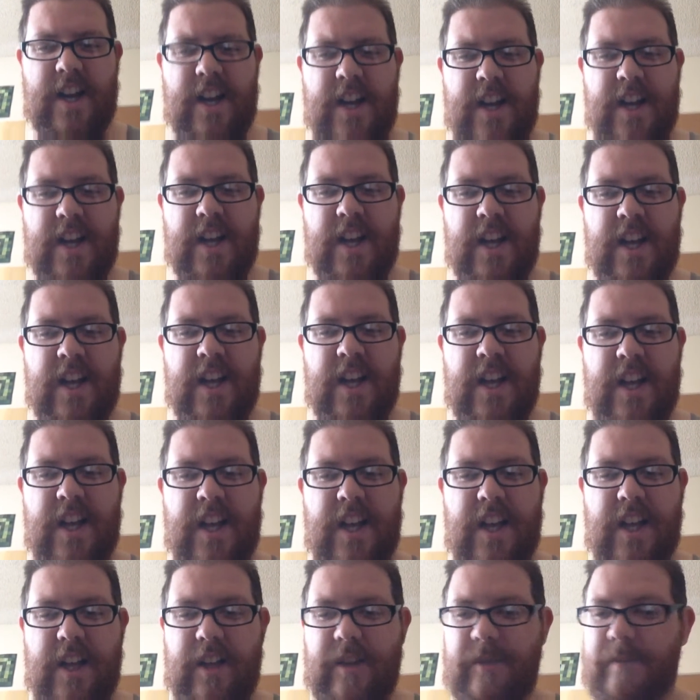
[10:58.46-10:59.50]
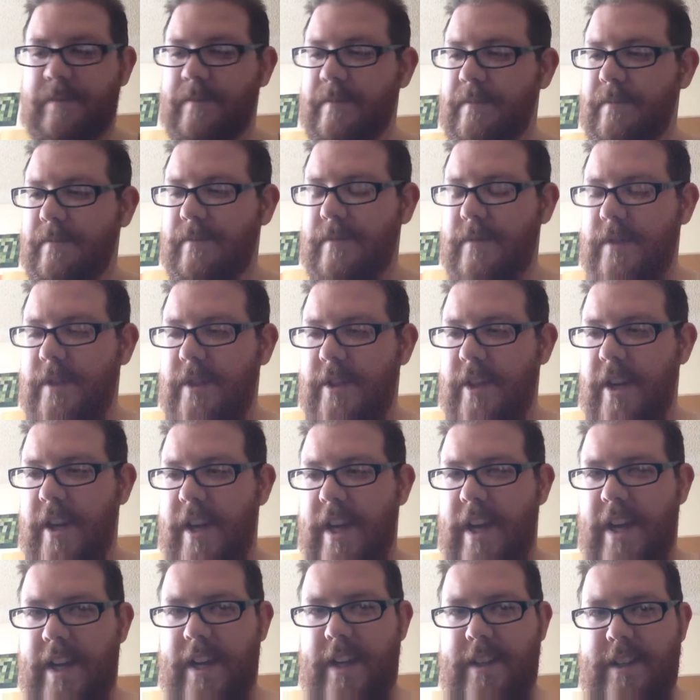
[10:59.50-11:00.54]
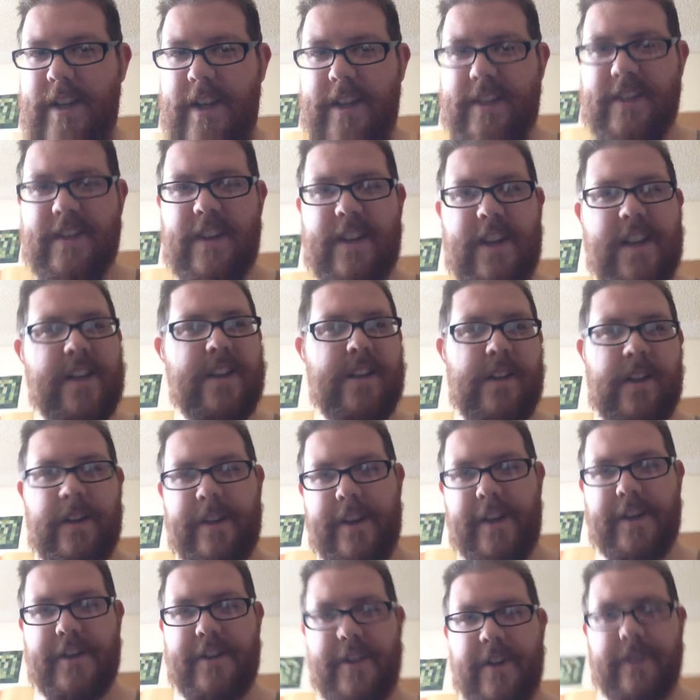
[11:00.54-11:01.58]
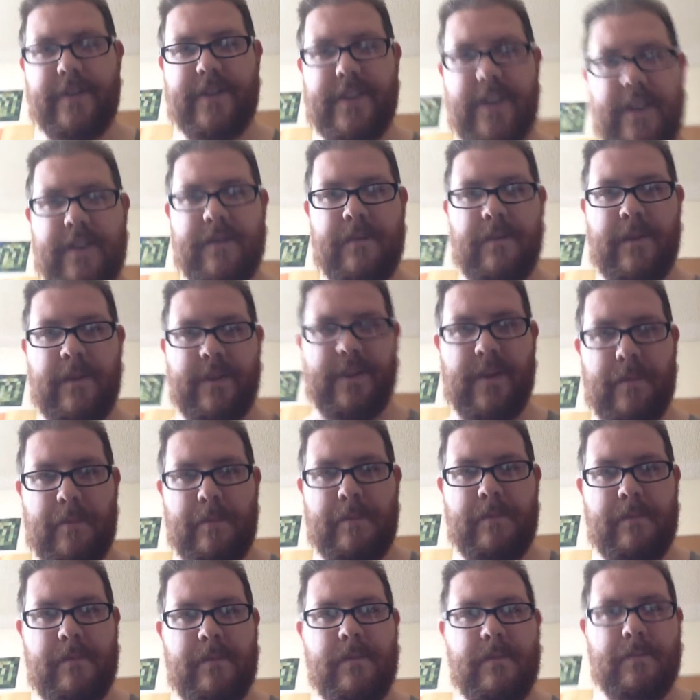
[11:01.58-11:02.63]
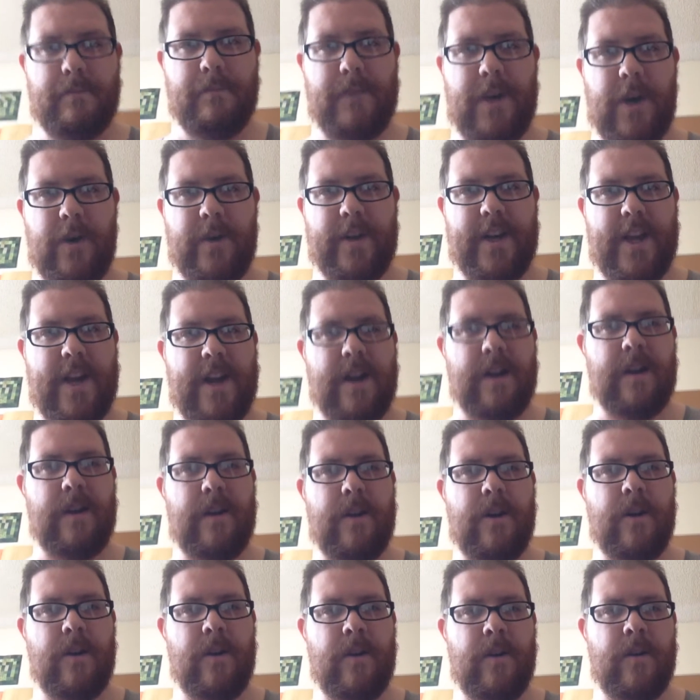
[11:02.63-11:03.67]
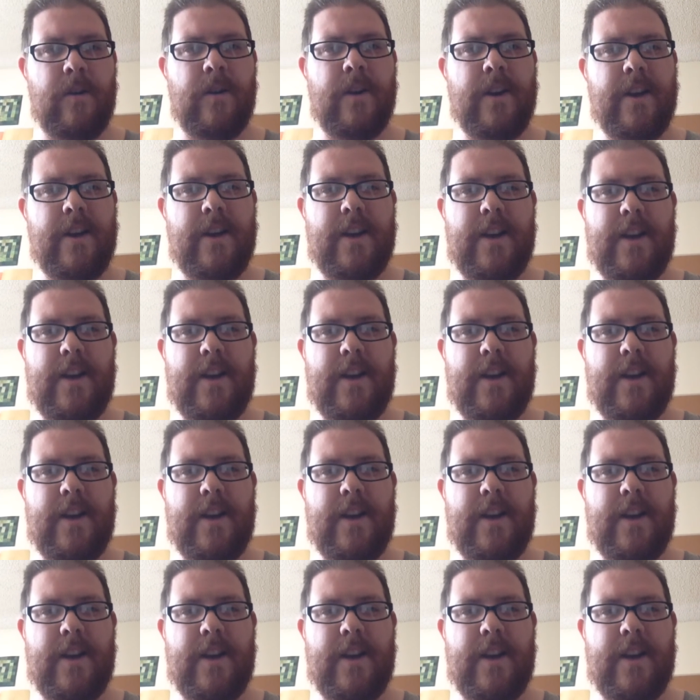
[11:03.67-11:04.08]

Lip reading: know. So yeah, he takes the needle, he shoots it with a bow and arrow.